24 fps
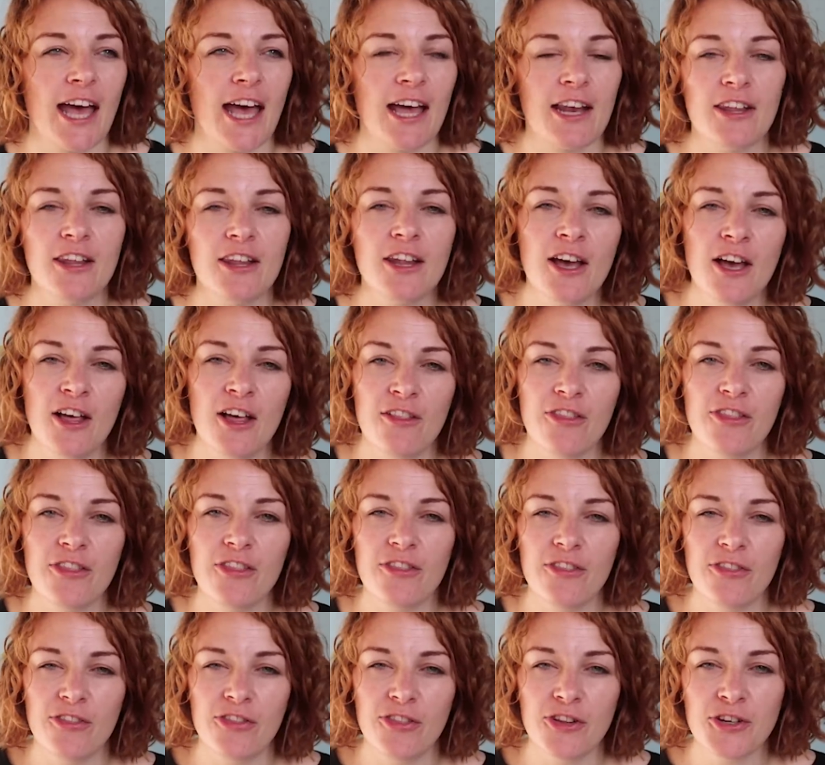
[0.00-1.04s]
And
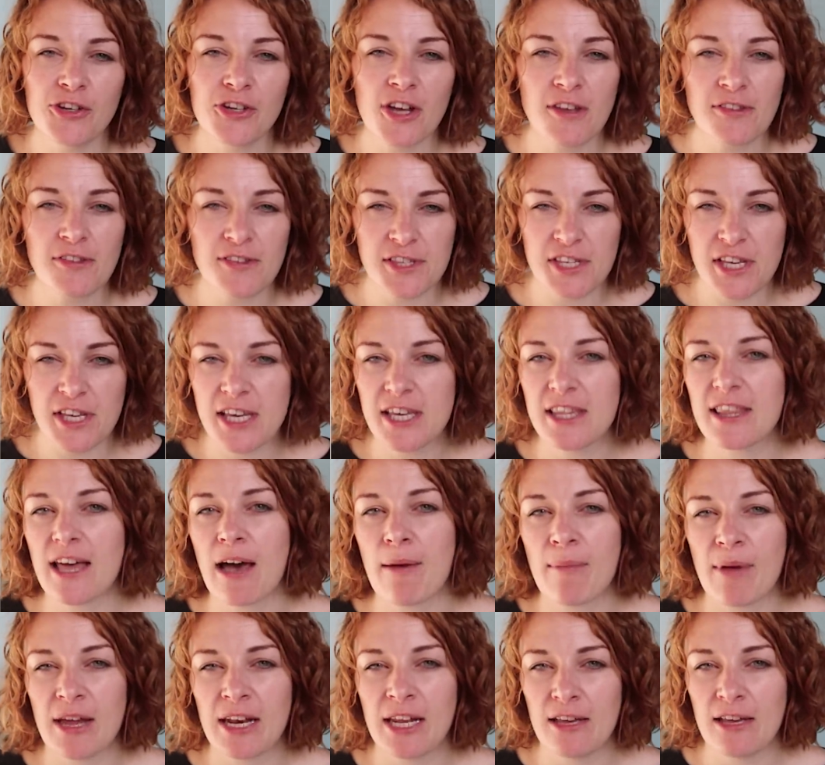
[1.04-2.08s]
you don't see
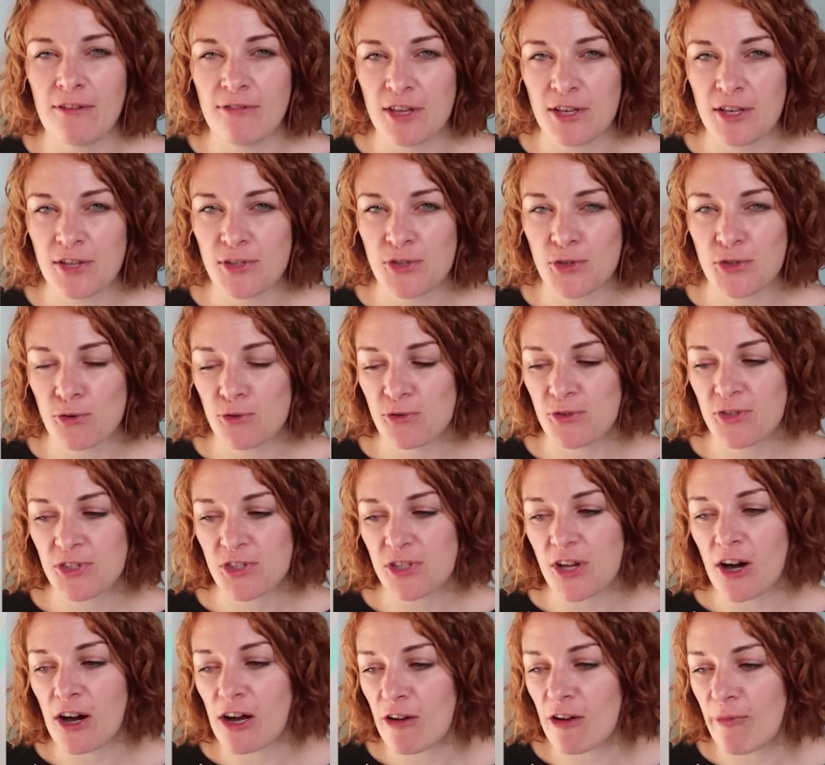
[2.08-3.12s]
that many of this sort of
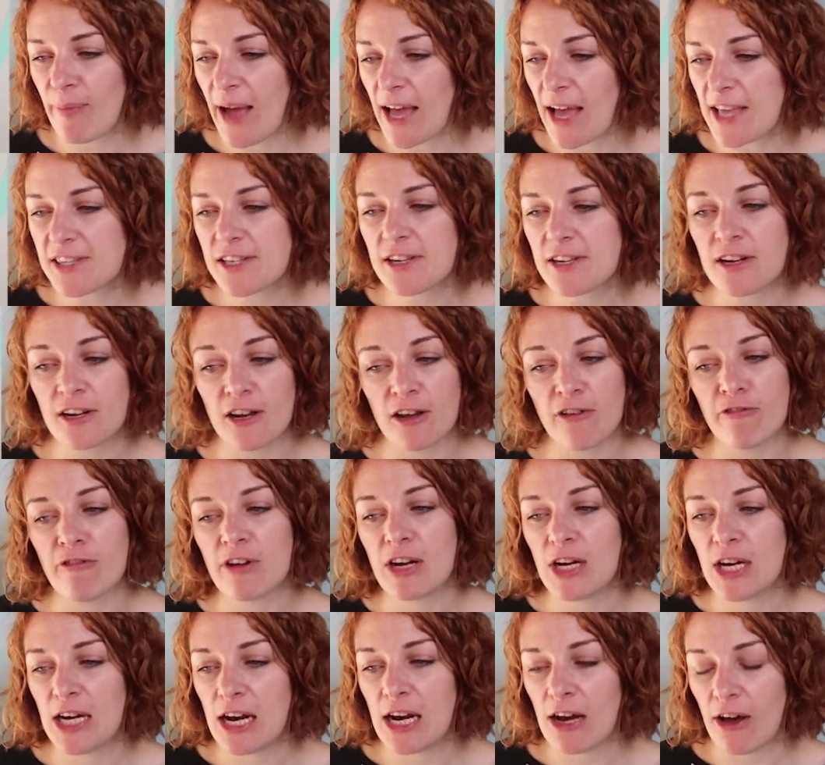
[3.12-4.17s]
style of pattern, and I
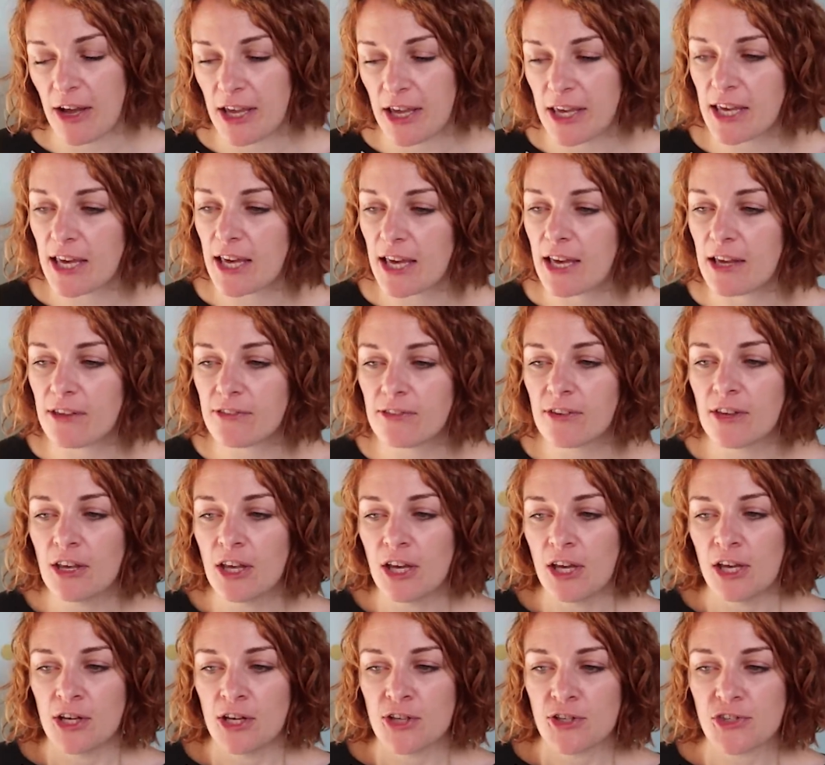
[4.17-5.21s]
really like it.
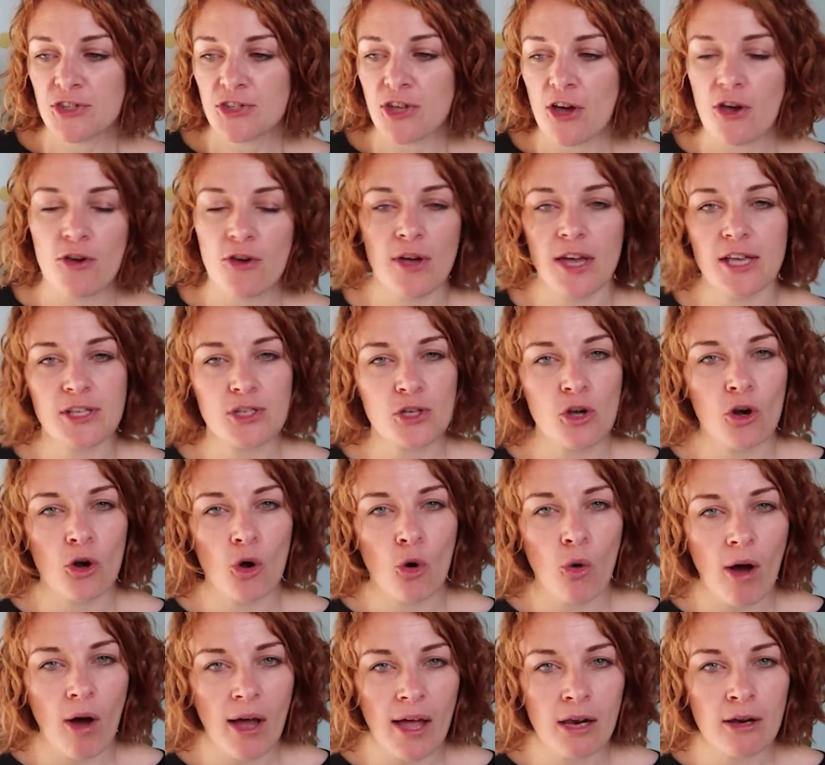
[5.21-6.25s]
So it's got
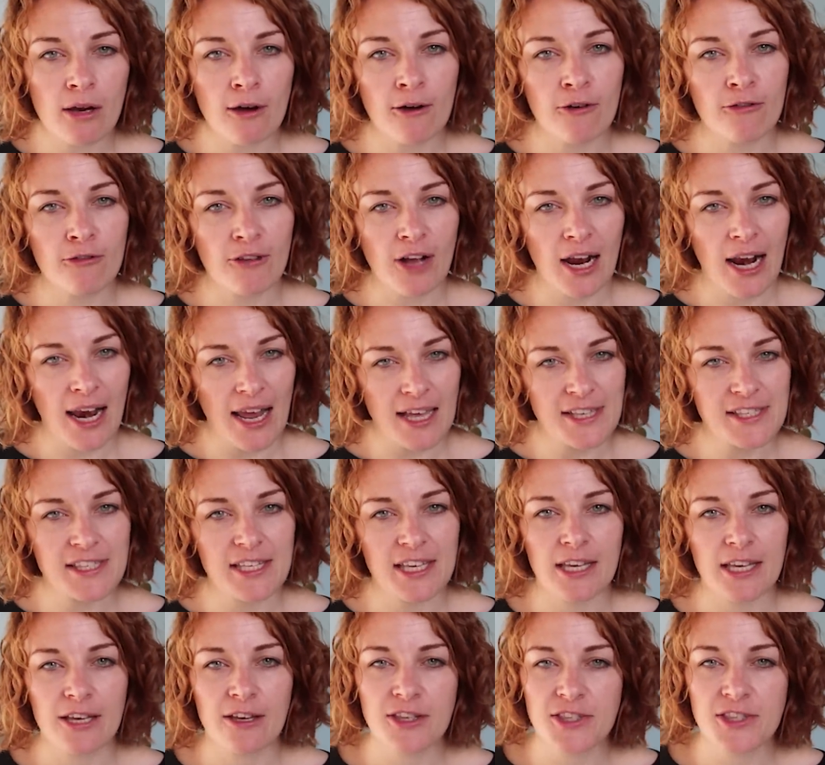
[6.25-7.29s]
quite a lot of
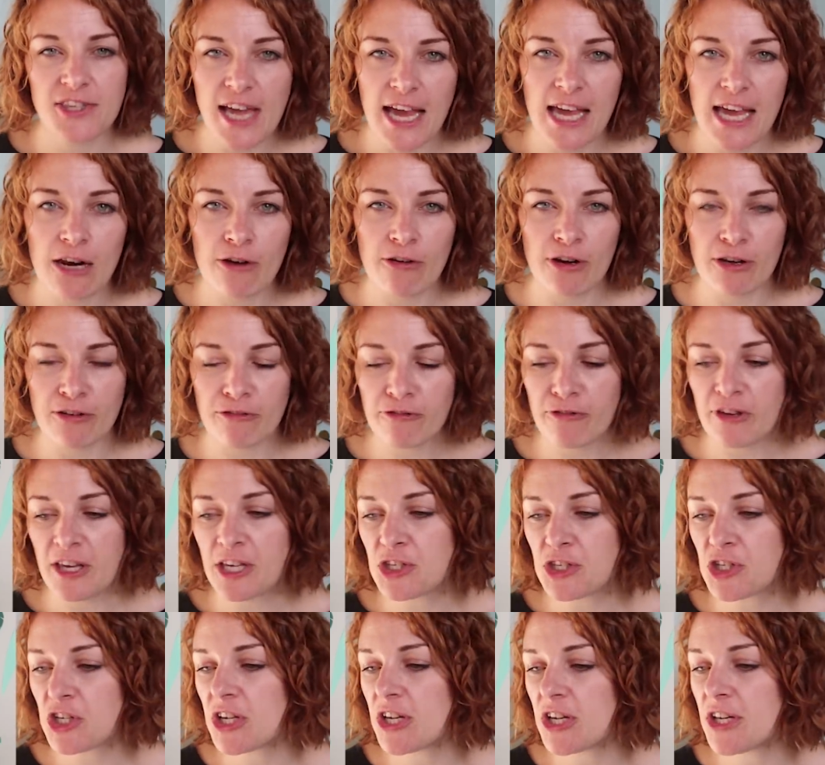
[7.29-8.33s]
classic tailoring
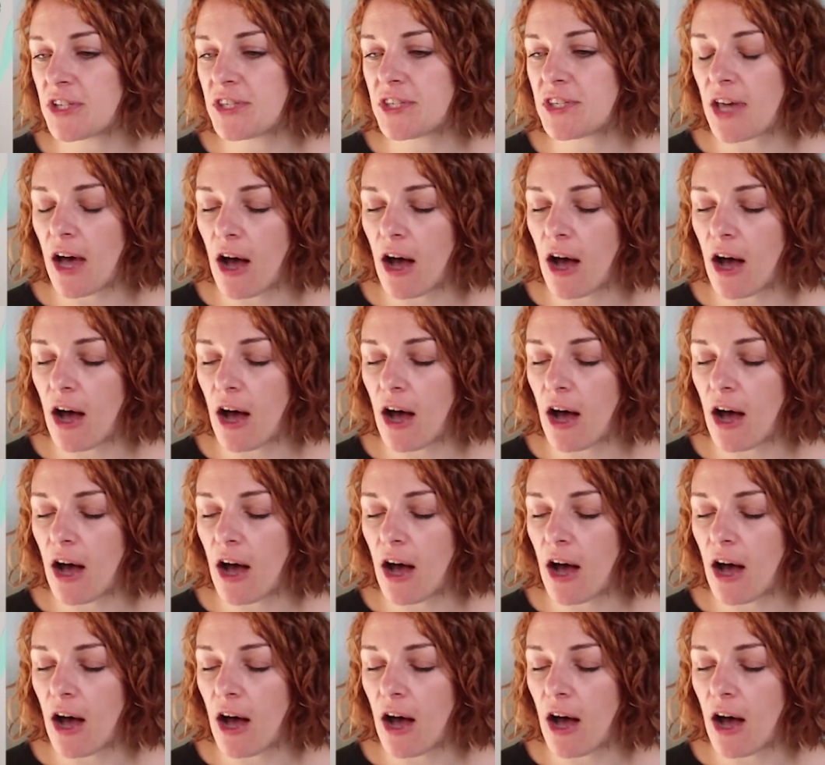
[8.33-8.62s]
features.